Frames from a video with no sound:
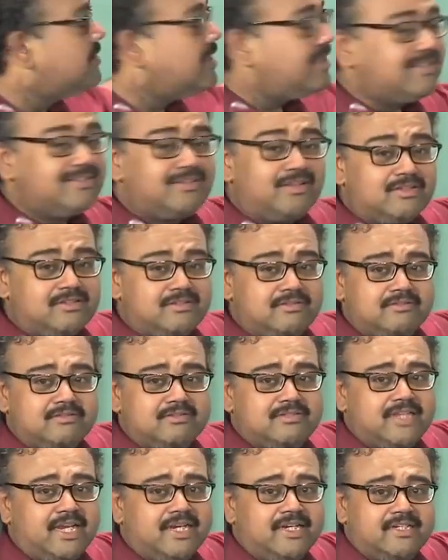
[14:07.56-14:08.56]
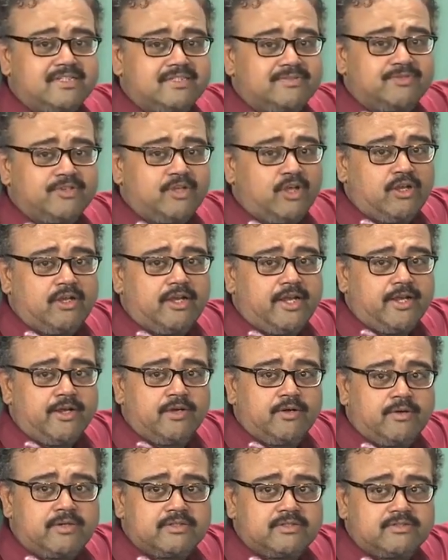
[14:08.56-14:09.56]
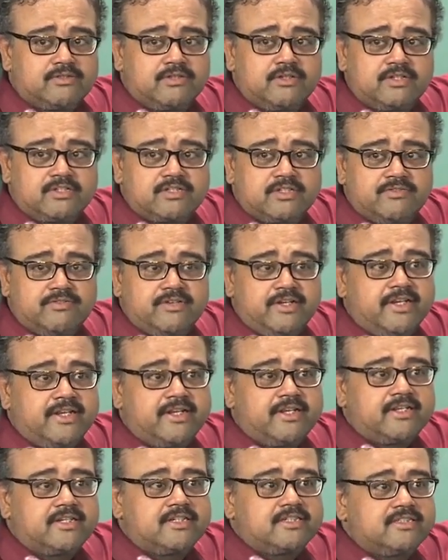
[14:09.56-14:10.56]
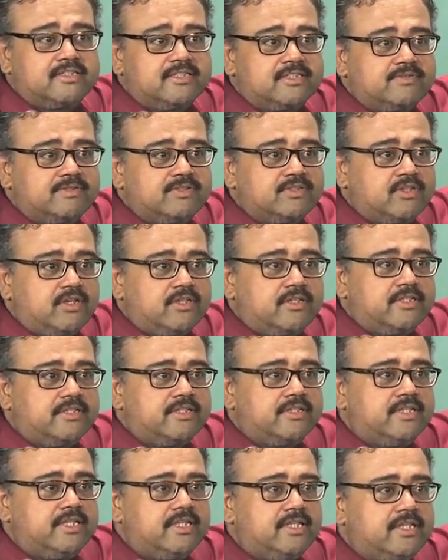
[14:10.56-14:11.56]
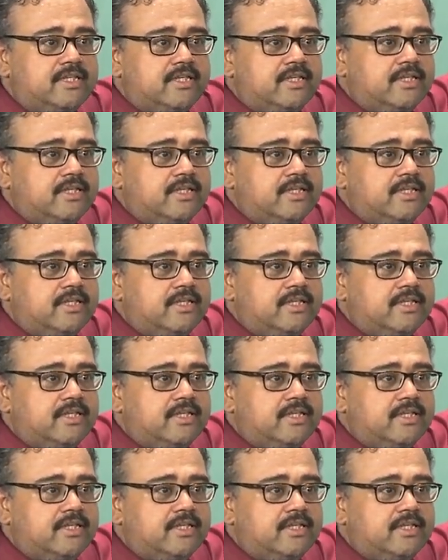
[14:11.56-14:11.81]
These are all standards. If you already know what the solution of linear regression is, we saw that in the